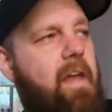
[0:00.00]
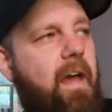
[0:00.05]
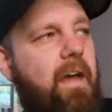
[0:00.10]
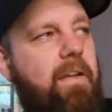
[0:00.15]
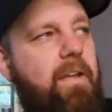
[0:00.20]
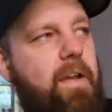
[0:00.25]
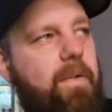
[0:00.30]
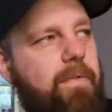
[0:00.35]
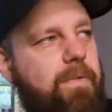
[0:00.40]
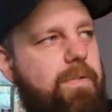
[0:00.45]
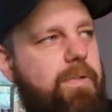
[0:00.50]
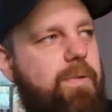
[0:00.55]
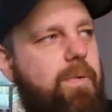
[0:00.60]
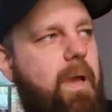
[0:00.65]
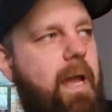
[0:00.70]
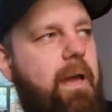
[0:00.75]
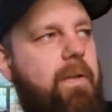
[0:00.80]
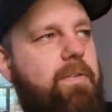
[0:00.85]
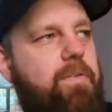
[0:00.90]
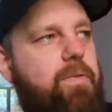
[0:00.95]
I never knew
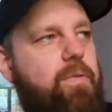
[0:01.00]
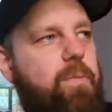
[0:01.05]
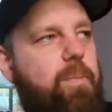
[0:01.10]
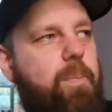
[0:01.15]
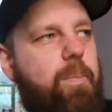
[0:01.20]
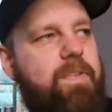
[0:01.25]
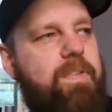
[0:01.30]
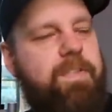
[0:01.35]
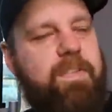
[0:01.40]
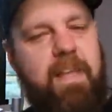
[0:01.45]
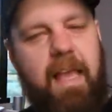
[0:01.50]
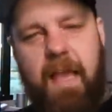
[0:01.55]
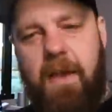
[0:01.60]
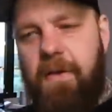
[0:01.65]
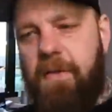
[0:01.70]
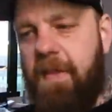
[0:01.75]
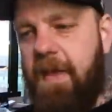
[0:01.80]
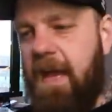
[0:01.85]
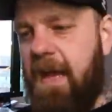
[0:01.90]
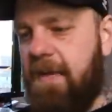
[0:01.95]
how to
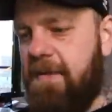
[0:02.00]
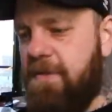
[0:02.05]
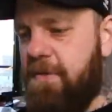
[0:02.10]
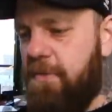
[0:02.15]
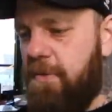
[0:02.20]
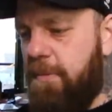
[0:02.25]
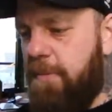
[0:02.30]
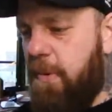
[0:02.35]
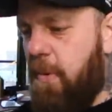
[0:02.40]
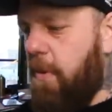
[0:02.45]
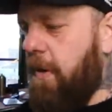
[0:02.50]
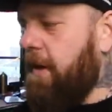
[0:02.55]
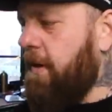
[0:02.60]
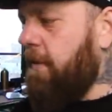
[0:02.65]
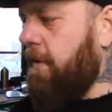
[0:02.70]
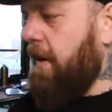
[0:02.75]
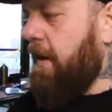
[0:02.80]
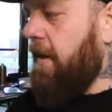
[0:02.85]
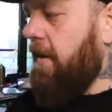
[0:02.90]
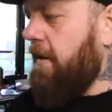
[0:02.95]
scale that to a
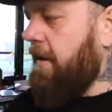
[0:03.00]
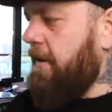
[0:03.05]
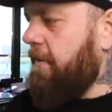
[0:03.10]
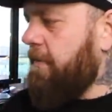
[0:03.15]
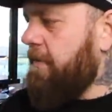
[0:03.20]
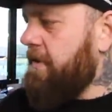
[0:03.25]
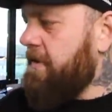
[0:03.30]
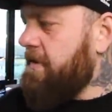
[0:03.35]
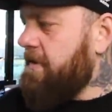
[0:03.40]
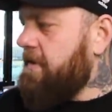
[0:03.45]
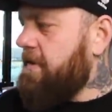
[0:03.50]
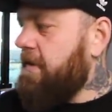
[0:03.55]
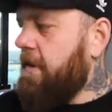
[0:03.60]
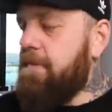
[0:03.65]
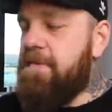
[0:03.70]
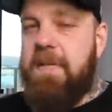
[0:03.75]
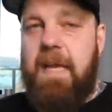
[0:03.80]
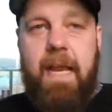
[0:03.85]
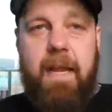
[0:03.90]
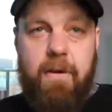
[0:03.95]
point where it was
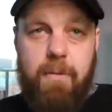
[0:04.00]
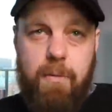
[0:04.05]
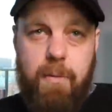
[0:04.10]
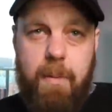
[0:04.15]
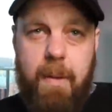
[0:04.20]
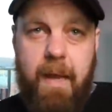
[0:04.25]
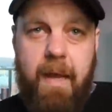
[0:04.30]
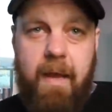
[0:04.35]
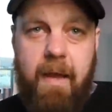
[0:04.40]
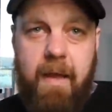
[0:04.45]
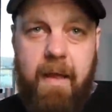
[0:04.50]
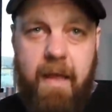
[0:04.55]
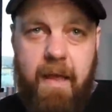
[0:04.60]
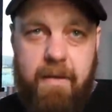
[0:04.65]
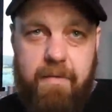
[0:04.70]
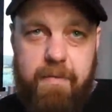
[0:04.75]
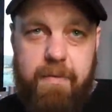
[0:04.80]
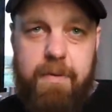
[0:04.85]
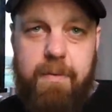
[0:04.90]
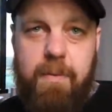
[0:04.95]
obtainable by
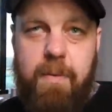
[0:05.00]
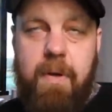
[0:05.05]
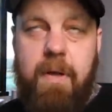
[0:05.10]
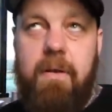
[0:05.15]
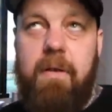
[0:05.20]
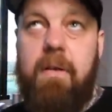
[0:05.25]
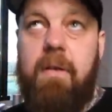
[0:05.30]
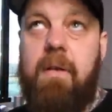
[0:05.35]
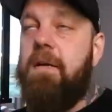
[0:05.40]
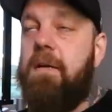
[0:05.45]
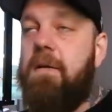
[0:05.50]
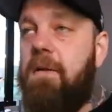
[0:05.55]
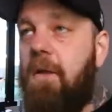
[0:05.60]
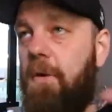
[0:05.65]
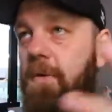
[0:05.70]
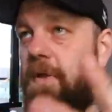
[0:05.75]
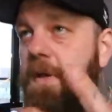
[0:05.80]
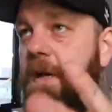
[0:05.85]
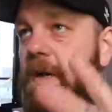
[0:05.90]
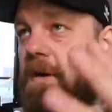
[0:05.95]
everyone.
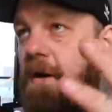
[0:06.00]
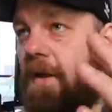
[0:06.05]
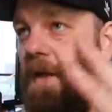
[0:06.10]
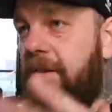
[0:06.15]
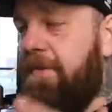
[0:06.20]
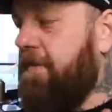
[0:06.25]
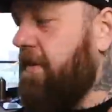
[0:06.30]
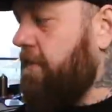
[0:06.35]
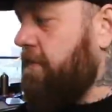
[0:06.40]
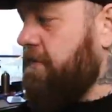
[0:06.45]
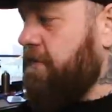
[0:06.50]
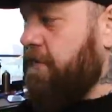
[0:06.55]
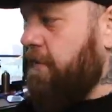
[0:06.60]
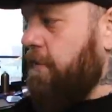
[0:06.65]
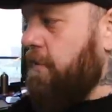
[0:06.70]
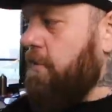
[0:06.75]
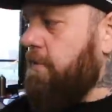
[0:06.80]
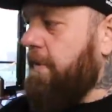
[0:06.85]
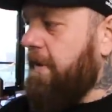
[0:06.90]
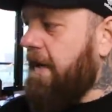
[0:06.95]
Clothing and all that stuff was
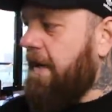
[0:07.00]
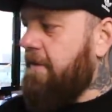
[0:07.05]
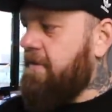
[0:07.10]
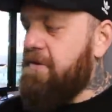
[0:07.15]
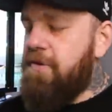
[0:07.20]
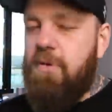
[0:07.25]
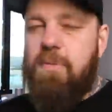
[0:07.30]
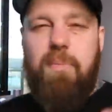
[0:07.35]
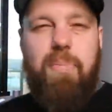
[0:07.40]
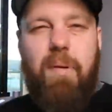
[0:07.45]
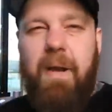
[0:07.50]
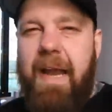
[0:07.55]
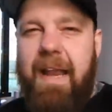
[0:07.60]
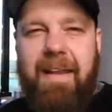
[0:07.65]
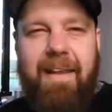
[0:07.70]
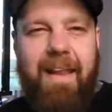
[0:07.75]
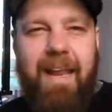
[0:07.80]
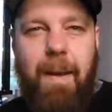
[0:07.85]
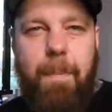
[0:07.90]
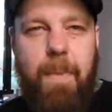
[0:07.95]
cool, but there was no
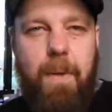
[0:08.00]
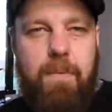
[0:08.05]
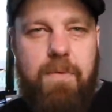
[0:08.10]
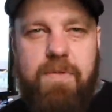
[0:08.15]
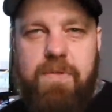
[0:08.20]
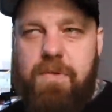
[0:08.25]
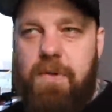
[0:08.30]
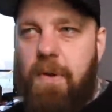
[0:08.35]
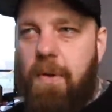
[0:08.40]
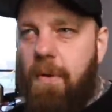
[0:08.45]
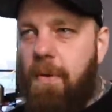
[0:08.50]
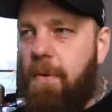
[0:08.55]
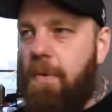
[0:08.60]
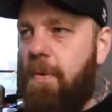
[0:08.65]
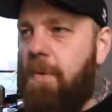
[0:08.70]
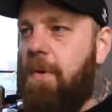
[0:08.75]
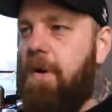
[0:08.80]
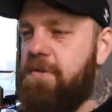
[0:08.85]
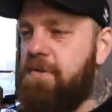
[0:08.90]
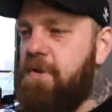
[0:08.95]
brand name. There's
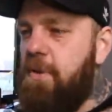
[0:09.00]
no